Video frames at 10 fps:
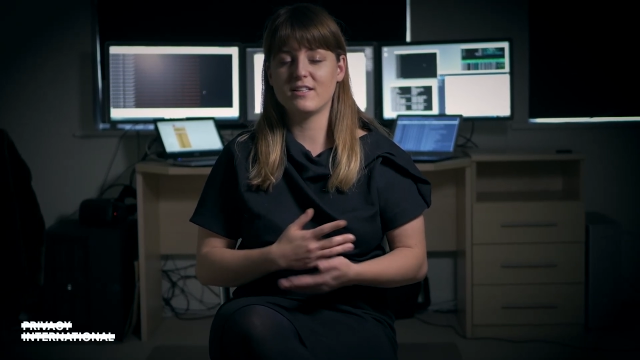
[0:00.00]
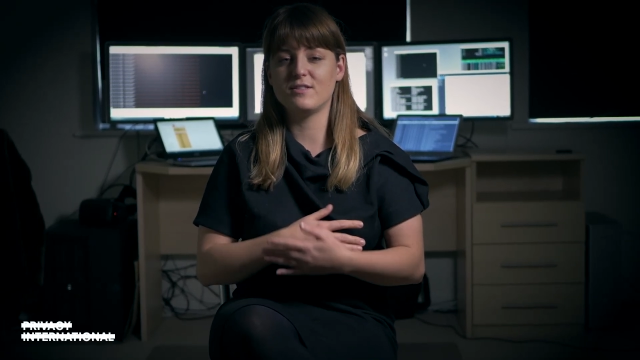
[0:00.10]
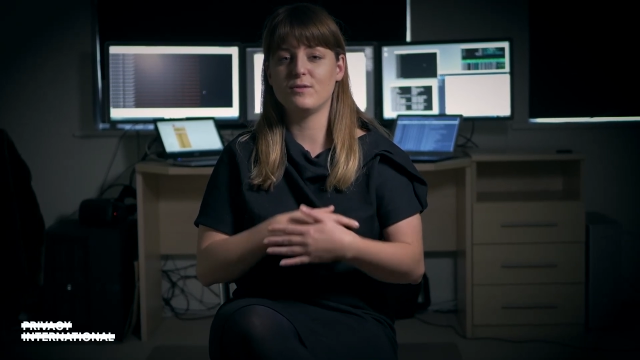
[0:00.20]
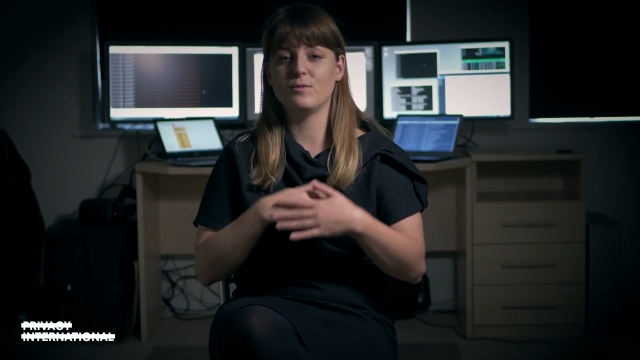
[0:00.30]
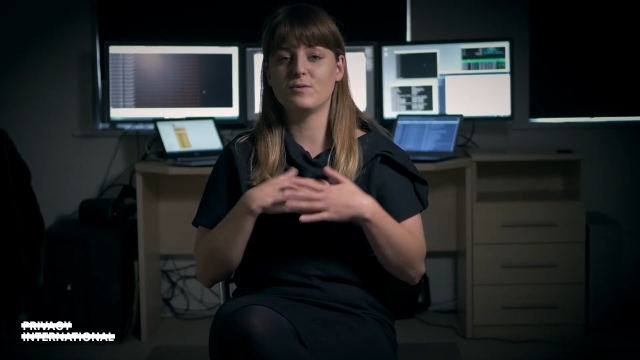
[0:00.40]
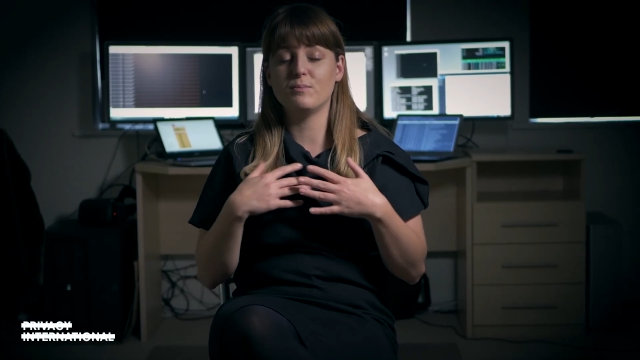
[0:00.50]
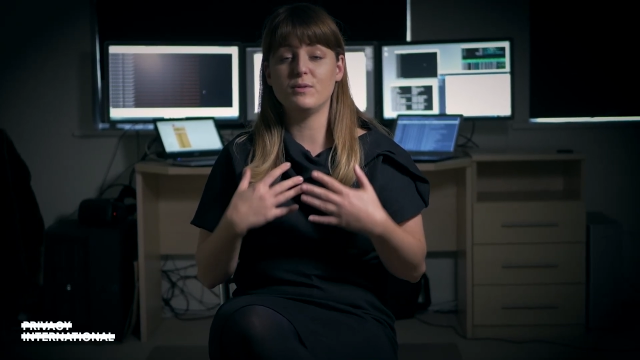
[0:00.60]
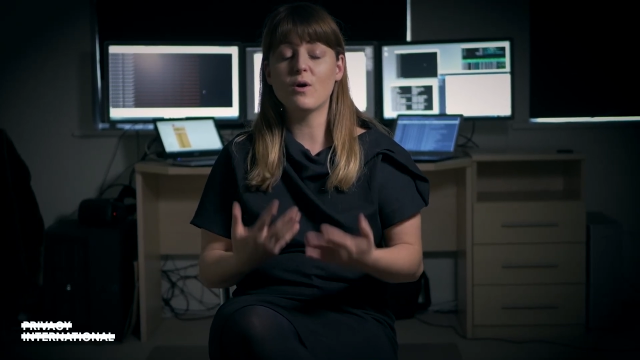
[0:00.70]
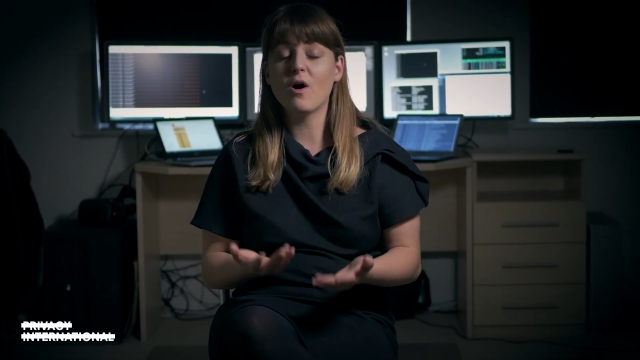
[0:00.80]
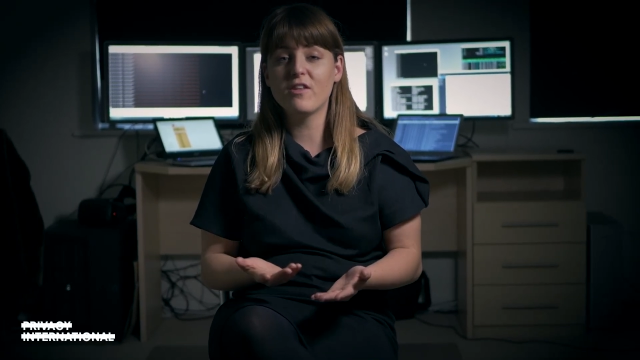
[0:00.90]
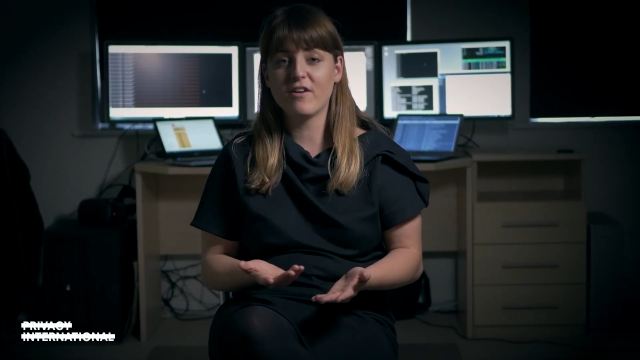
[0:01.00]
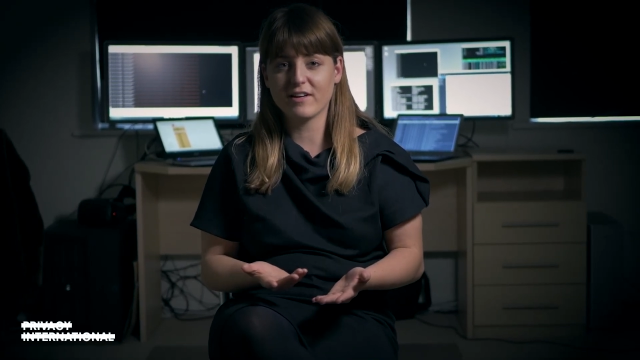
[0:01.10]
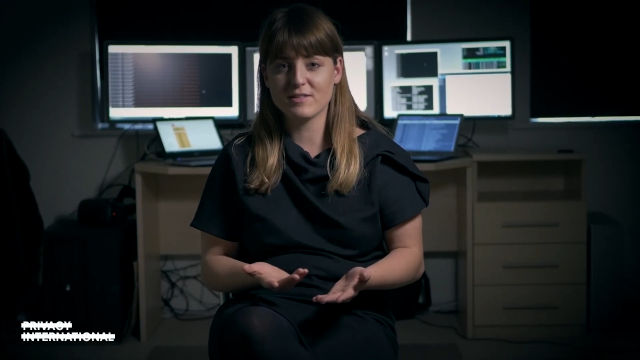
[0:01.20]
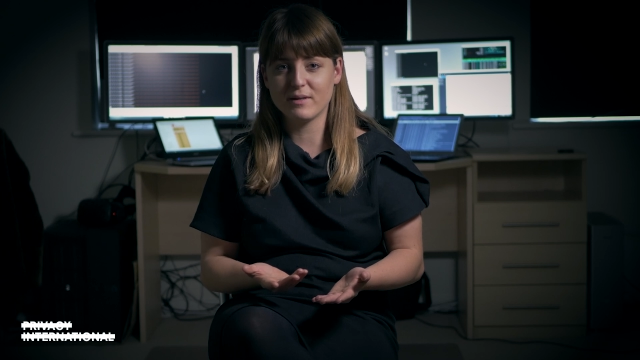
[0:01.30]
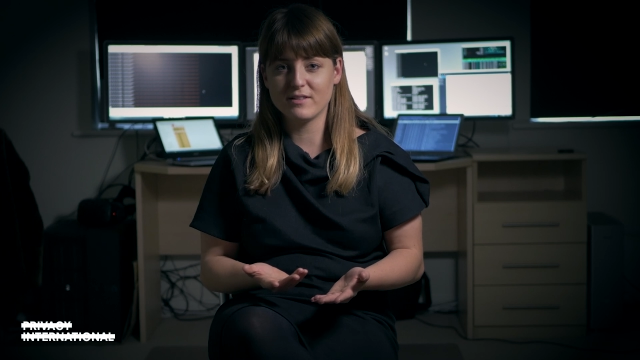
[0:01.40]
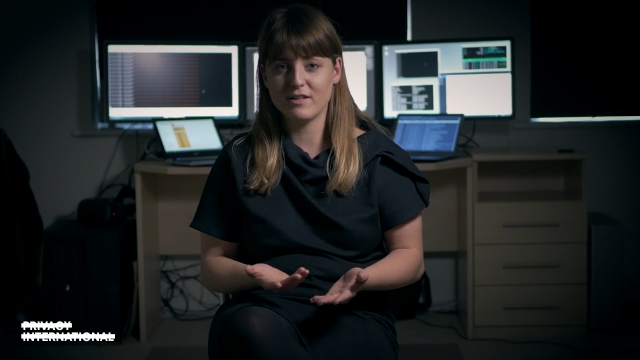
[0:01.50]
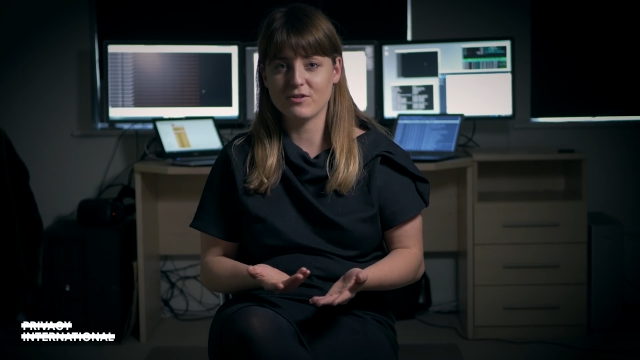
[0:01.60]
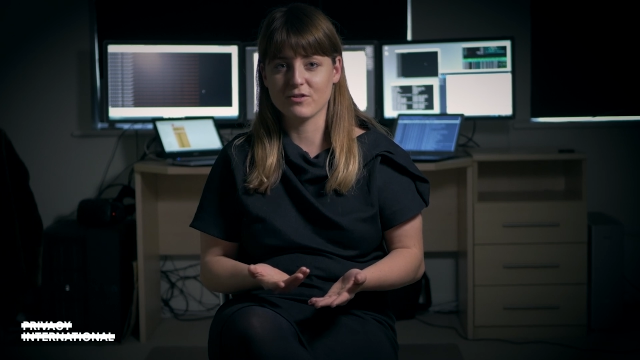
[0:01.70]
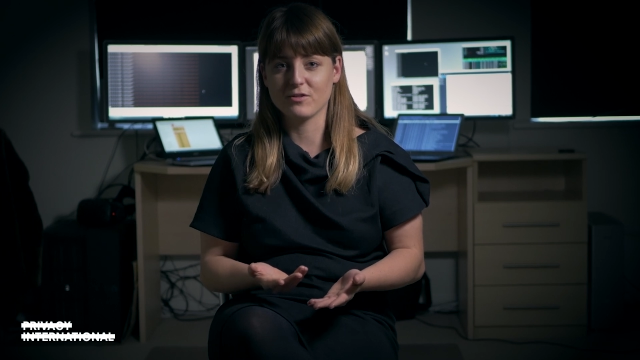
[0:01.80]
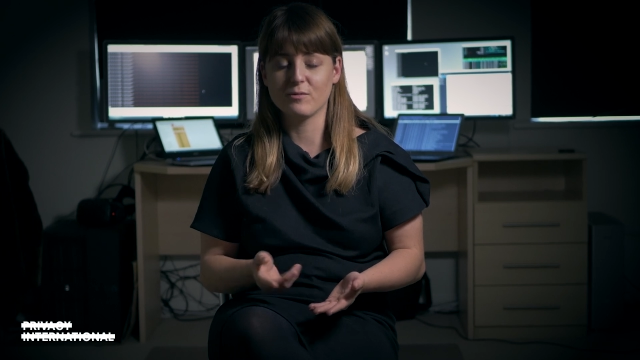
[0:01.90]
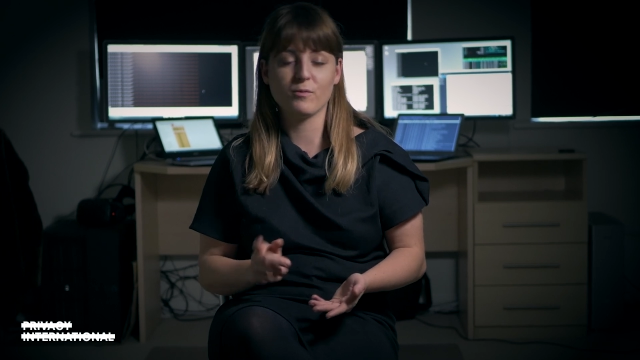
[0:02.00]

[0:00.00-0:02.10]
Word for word: is used beyond their expectation,